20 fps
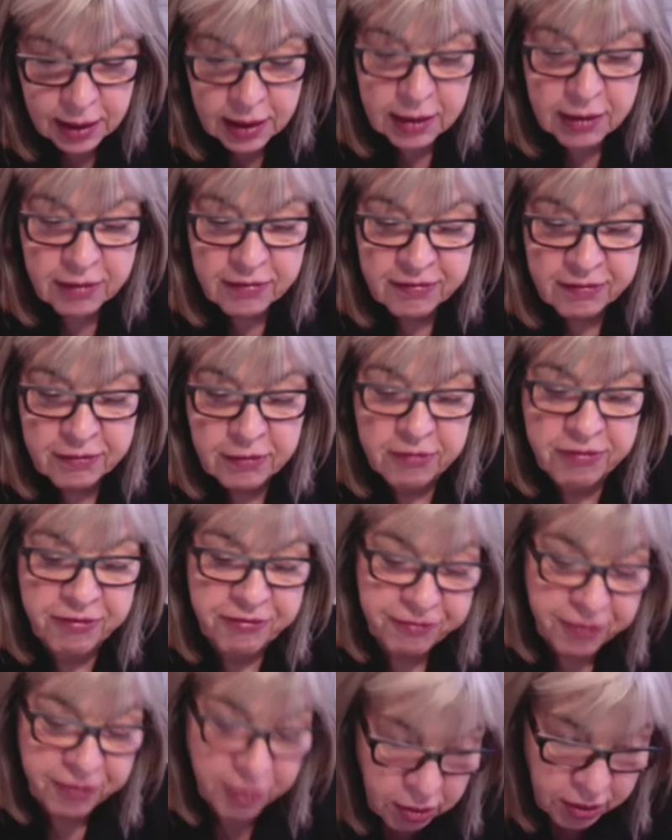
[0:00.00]
is
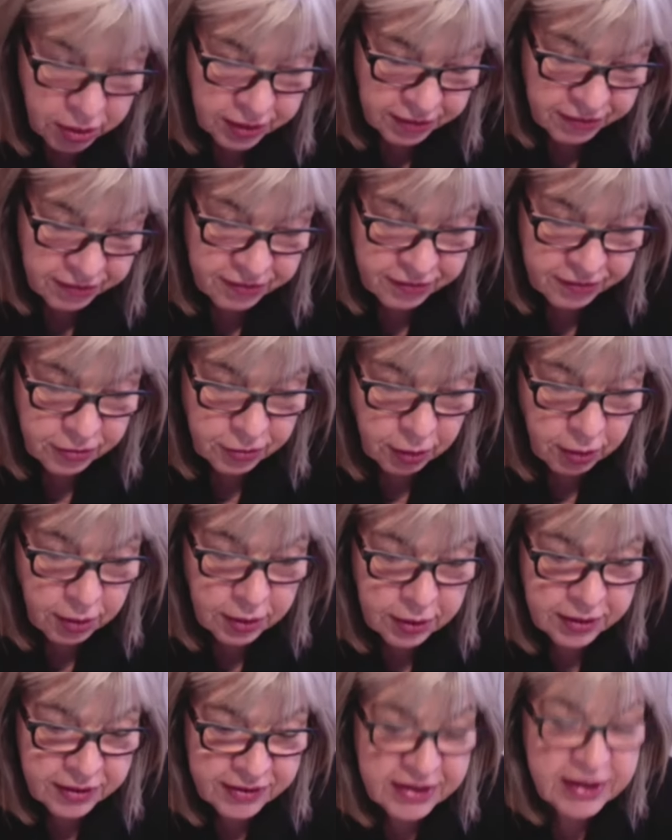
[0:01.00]
focused on
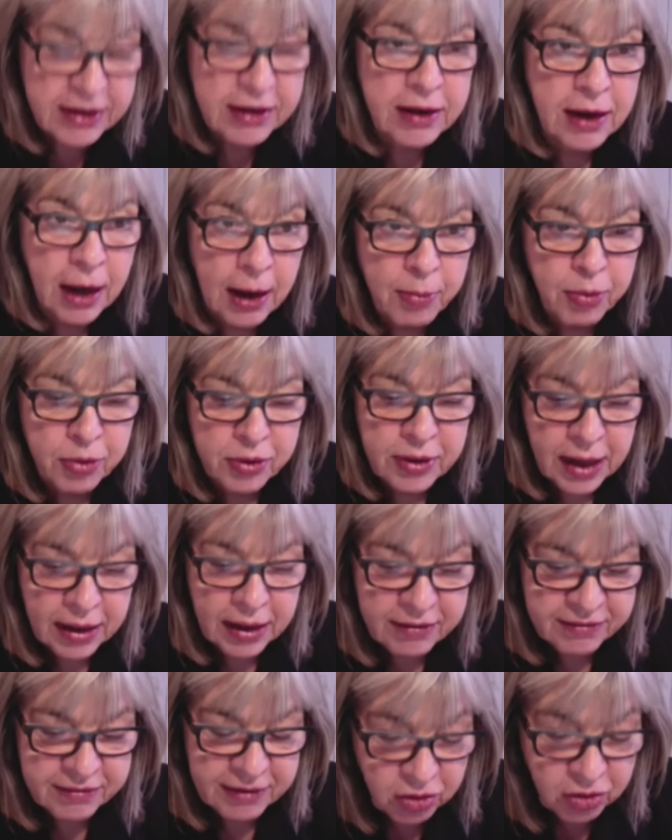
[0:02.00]

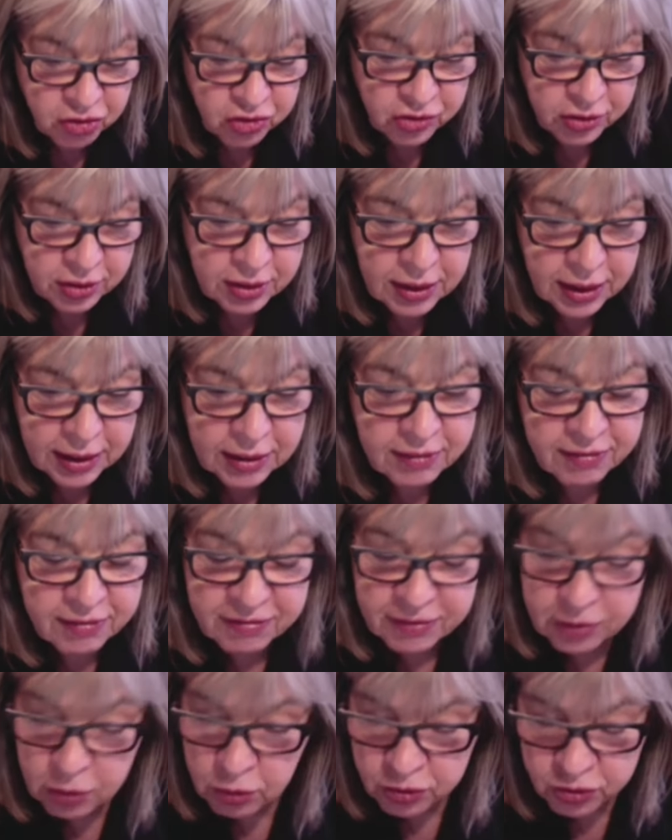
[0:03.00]
decarbonization and
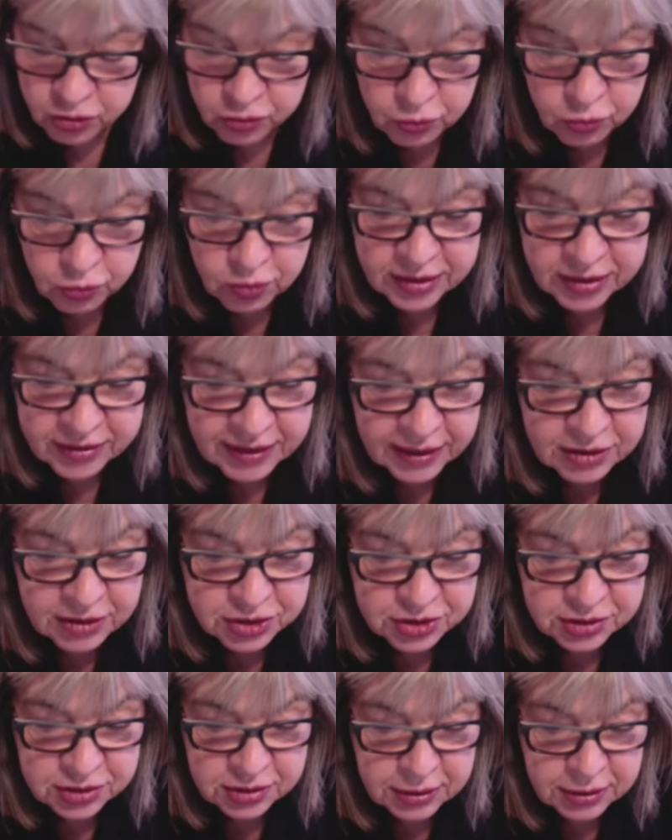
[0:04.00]
CO2
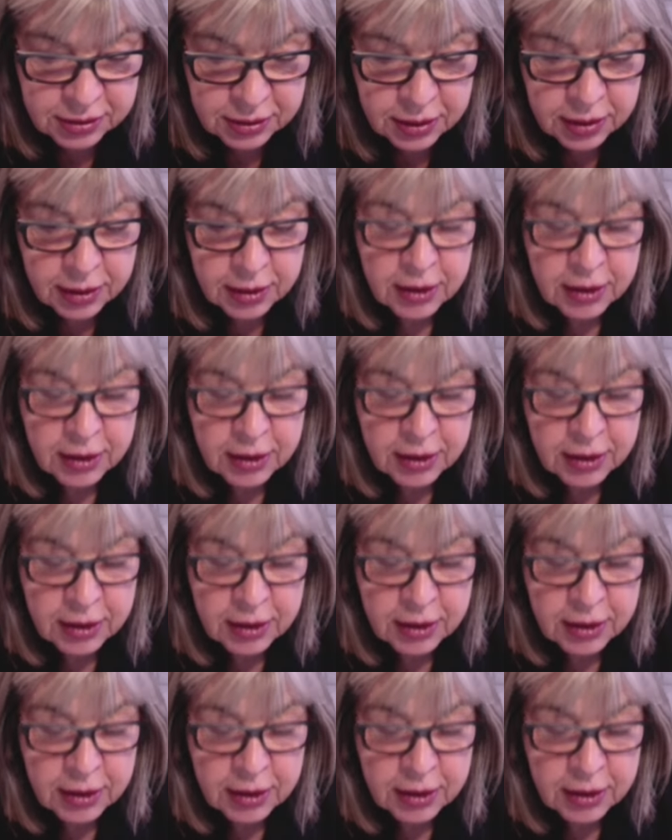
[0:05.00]
reduction,